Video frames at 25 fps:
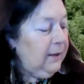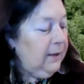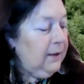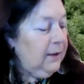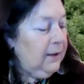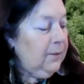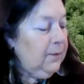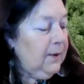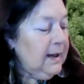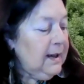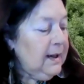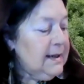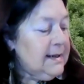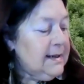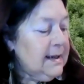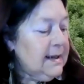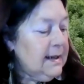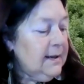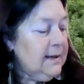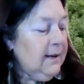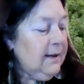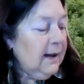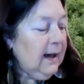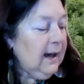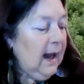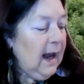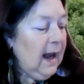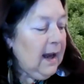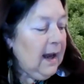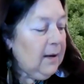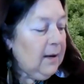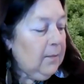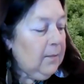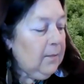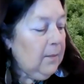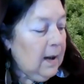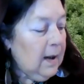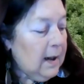The reason that
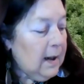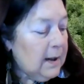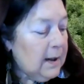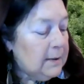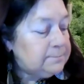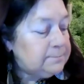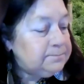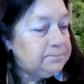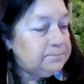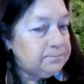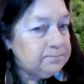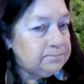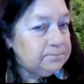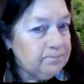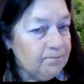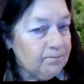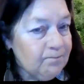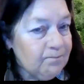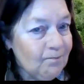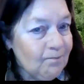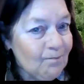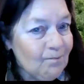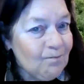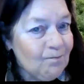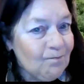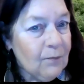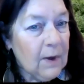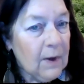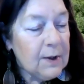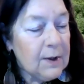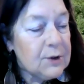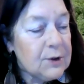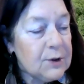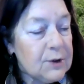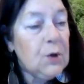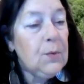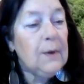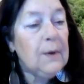I'm um,
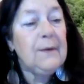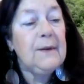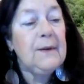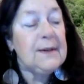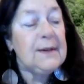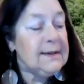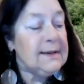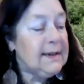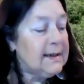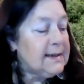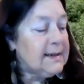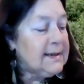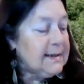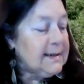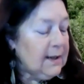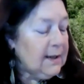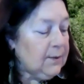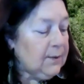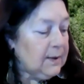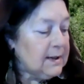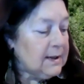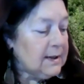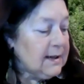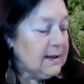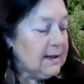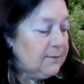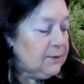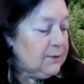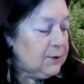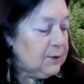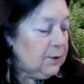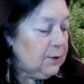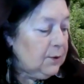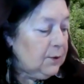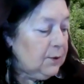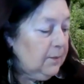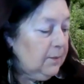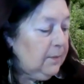doing this, these series of
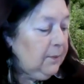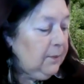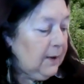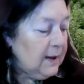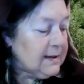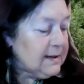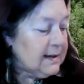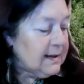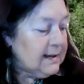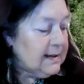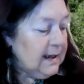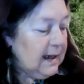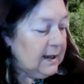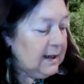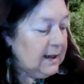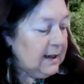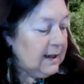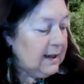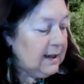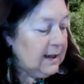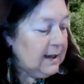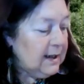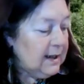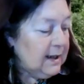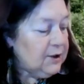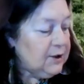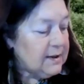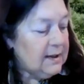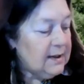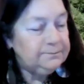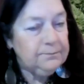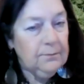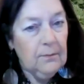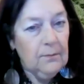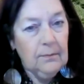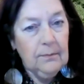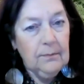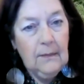Zoom presentations,
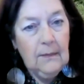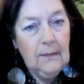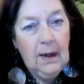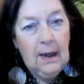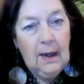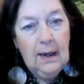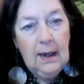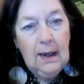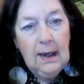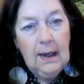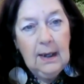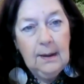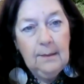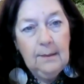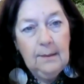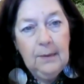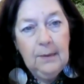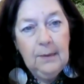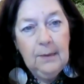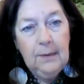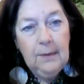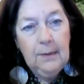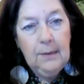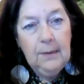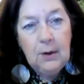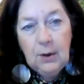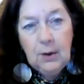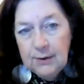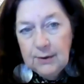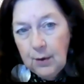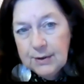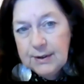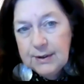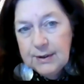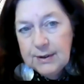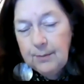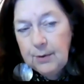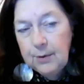because of
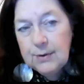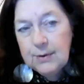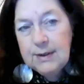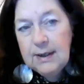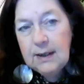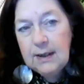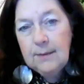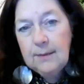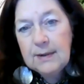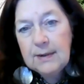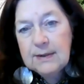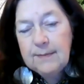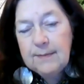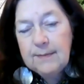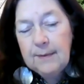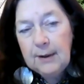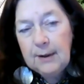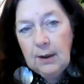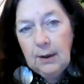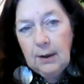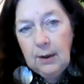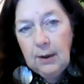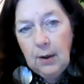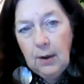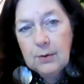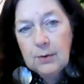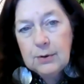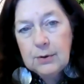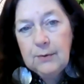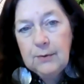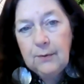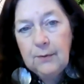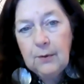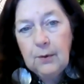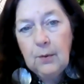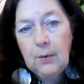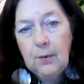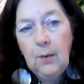course the museum has been closed
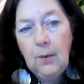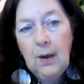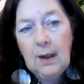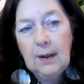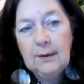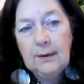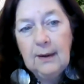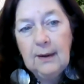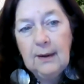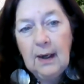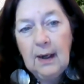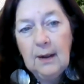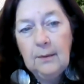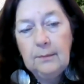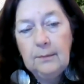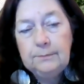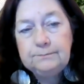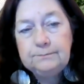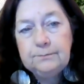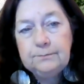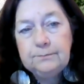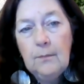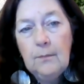for a while now,